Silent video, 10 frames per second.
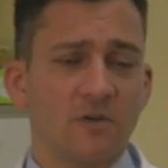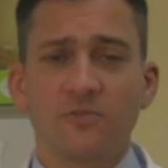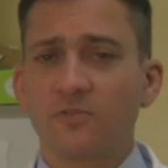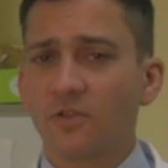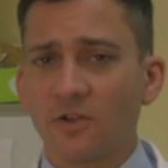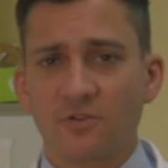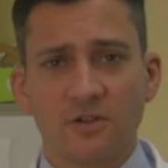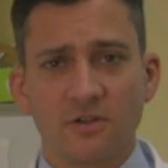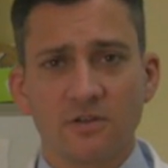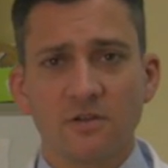
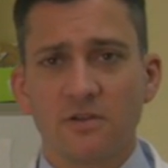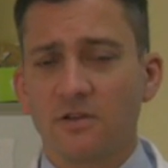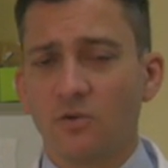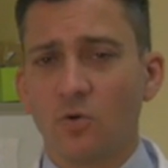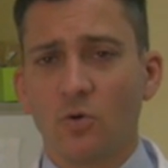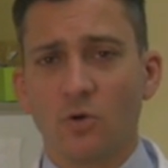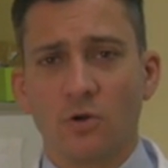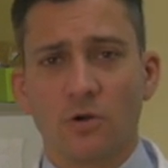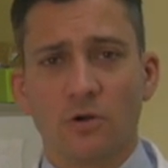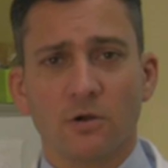flushing
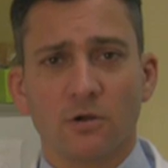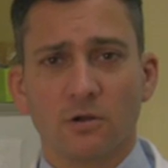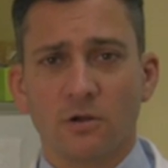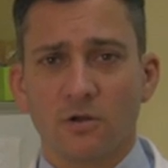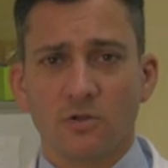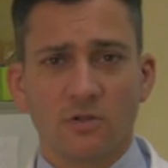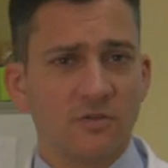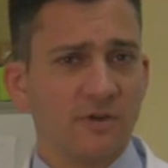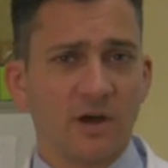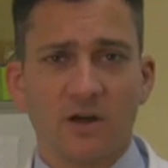or
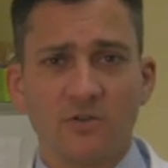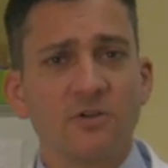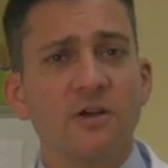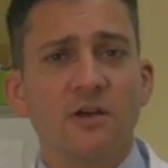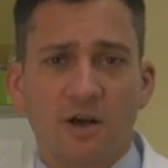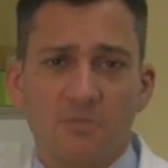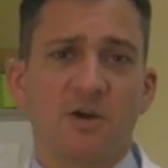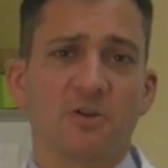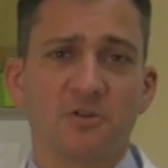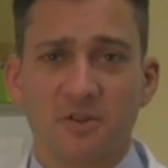lavage, I'm
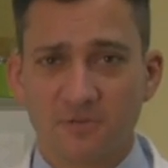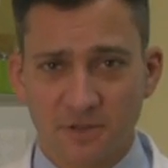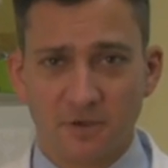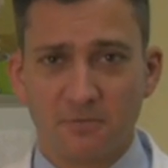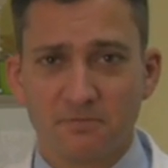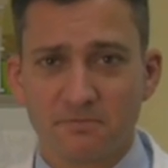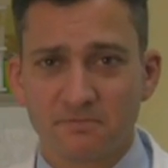Dr. David Hill.